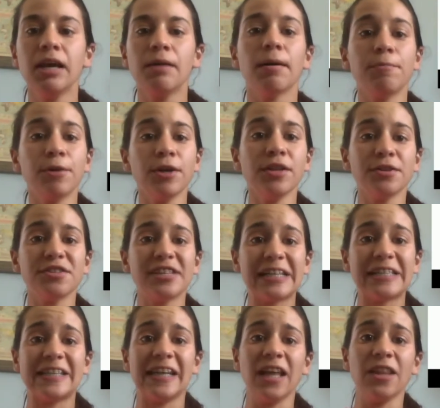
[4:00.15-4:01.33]
By putting those
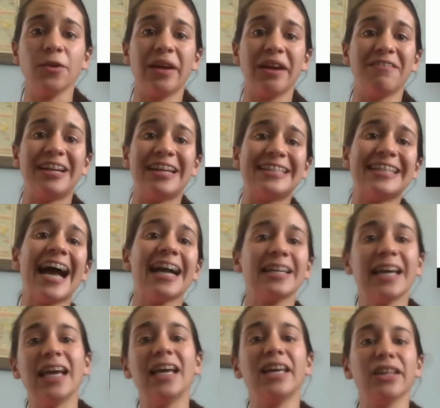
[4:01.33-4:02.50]
things together, we have an exact
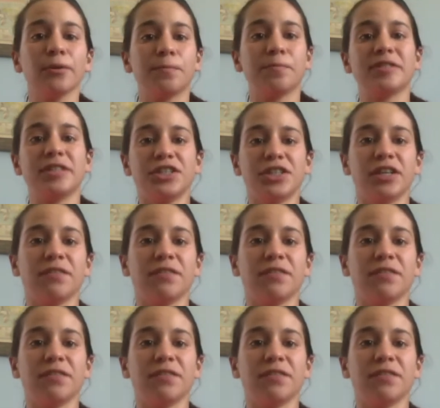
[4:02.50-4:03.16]
angular position of